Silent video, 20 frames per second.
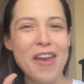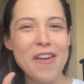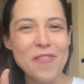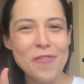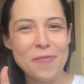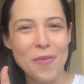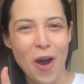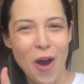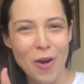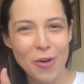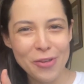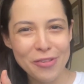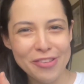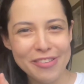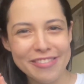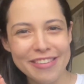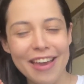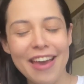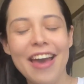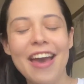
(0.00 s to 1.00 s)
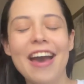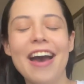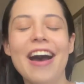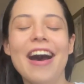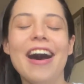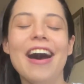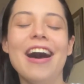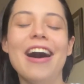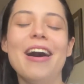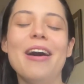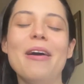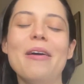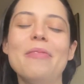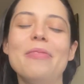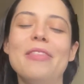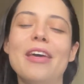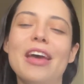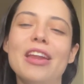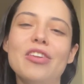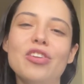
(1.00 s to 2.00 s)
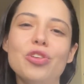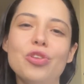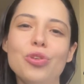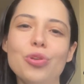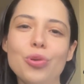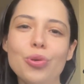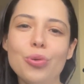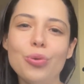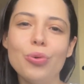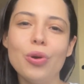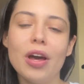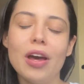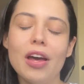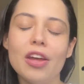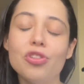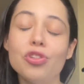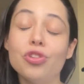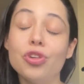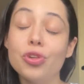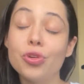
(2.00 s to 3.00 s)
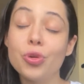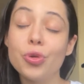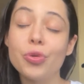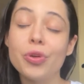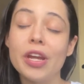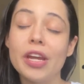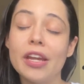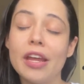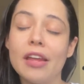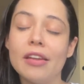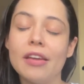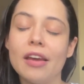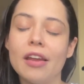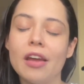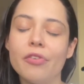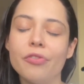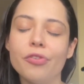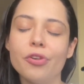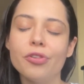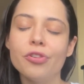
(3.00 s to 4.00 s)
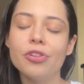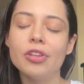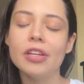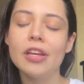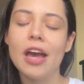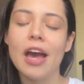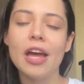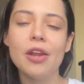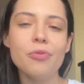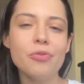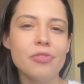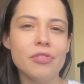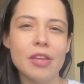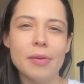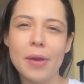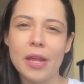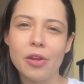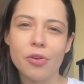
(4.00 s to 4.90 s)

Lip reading: post that you should create, and that unfortunately I don't see many